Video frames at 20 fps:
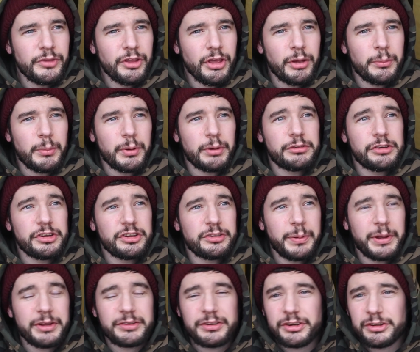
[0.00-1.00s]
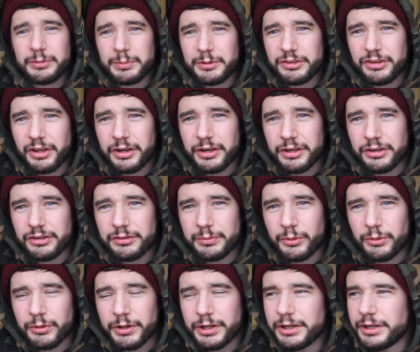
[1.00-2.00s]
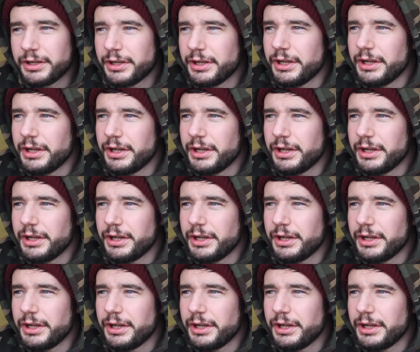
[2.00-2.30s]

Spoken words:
I was expecting it to be sunny this morning,